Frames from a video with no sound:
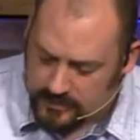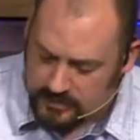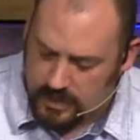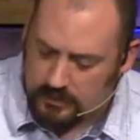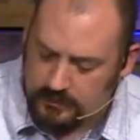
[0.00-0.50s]

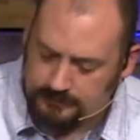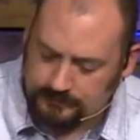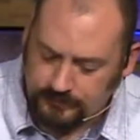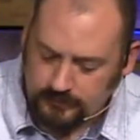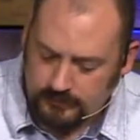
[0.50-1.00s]
struggle.
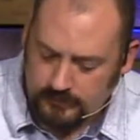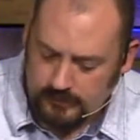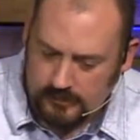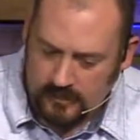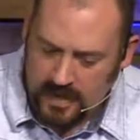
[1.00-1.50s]

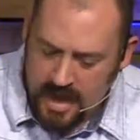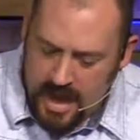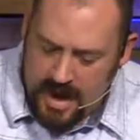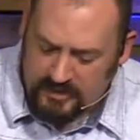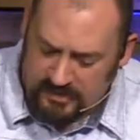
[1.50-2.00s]

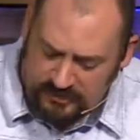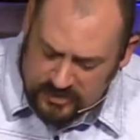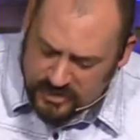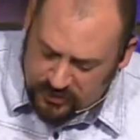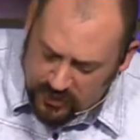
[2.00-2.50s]
After the
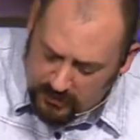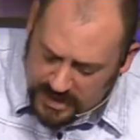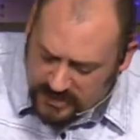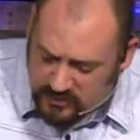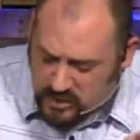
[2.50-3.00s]
first 30
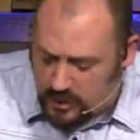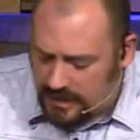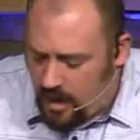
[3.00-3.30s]
minutes of struggling